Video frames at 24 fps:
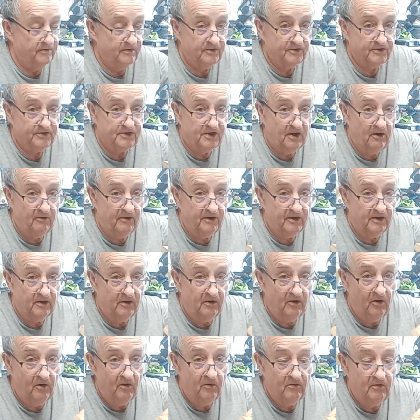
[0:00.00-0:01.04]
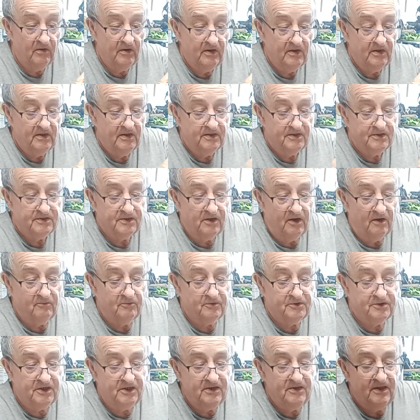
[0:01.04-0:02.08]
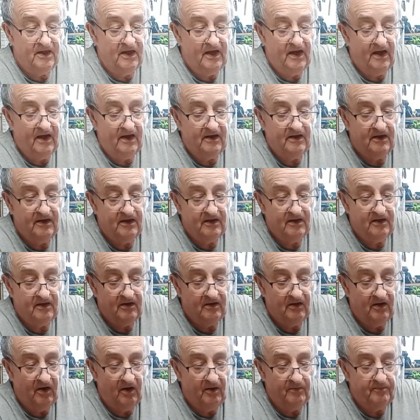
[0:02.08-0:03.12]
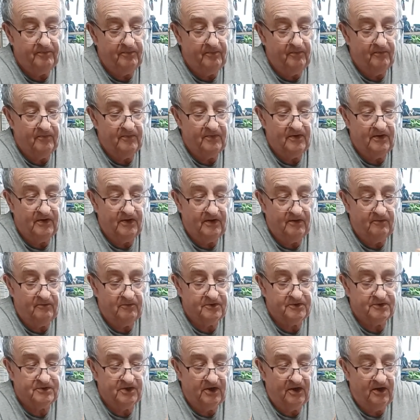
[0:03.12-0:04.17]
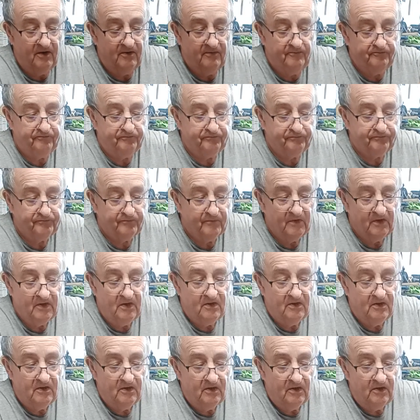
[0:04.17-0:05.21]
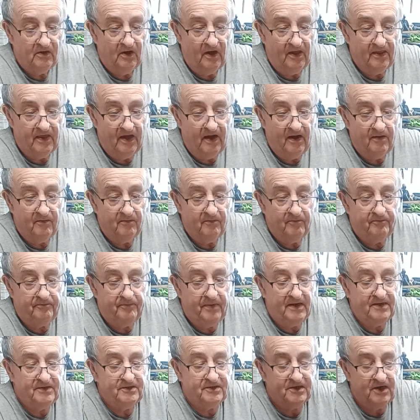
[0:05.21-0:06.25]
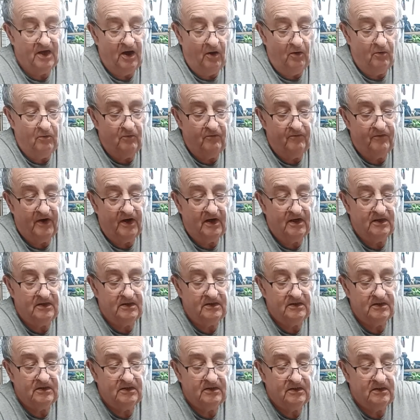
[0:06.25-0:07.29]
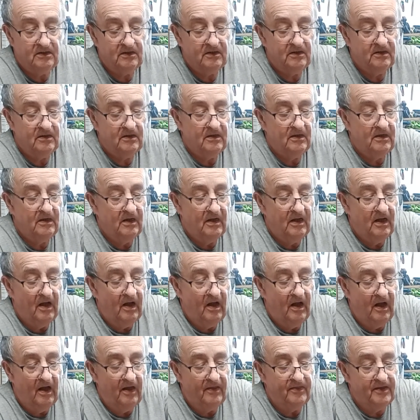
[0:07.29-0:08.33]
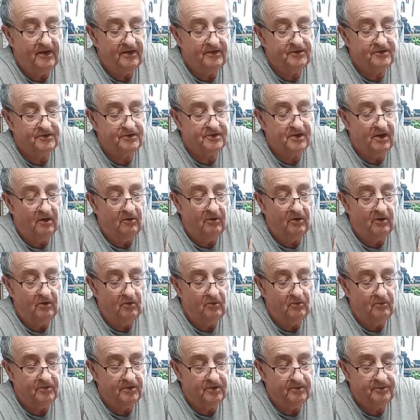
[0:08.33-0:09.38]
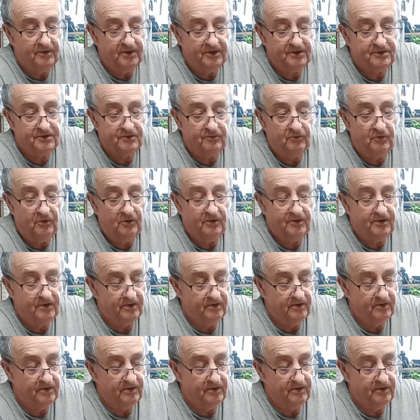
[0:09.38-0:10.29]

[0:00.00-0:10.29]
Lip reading: that's going along, so it was in there. It was like that, bent it over, and then just go along with the piece of wood